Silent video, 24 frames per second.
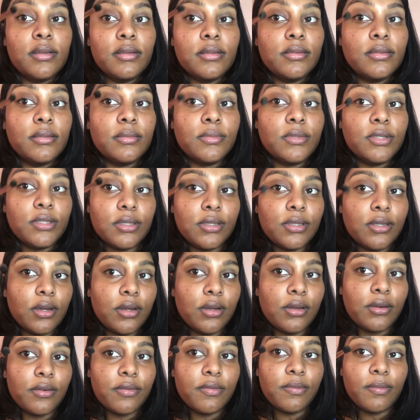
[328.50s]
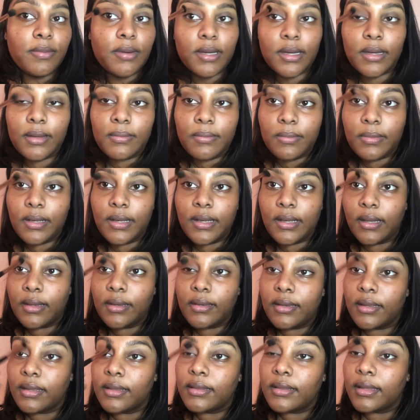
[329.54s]
I'm gonna start off by
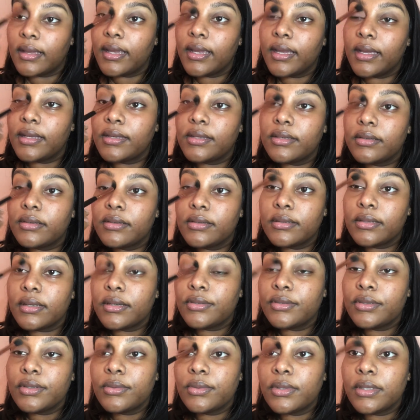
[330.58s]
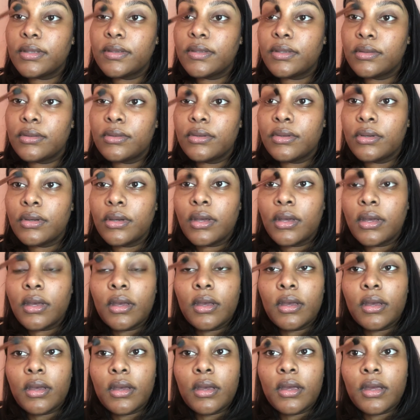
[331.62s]
blending the edges. I also want to
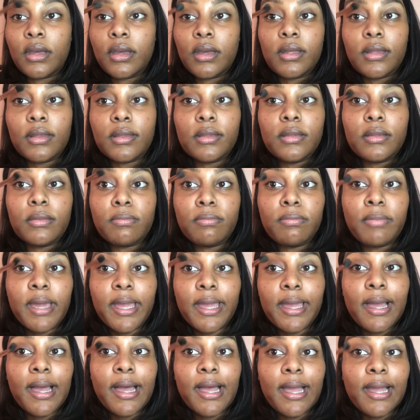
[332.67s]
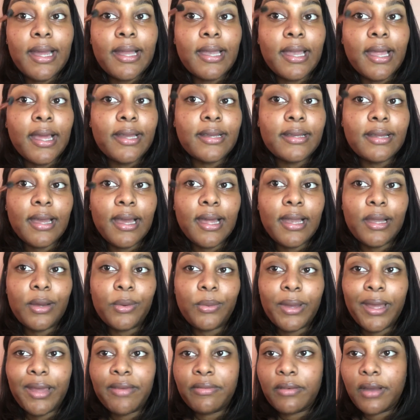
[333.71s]
my highlight color
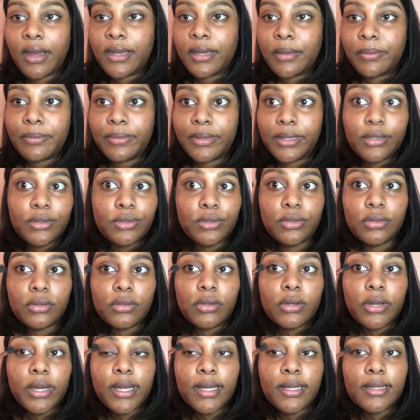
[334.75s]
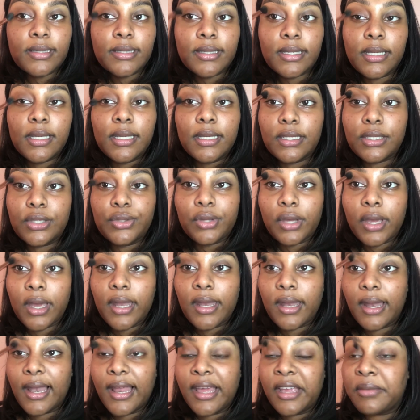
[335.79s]
where I've gone a bit too crazy to kind
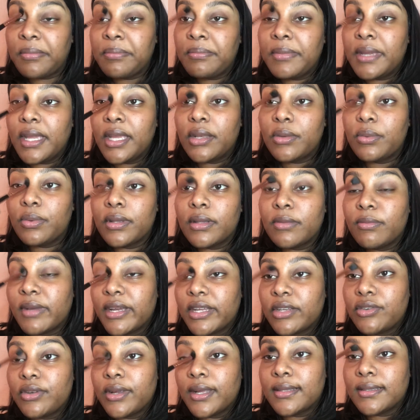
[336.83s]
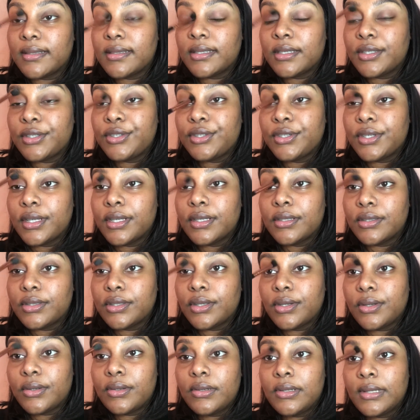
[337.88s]
of like meet with my transition, so
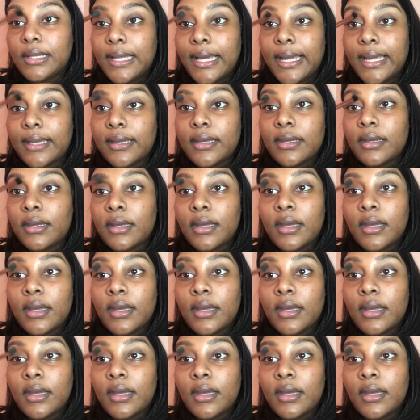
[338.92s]
it all like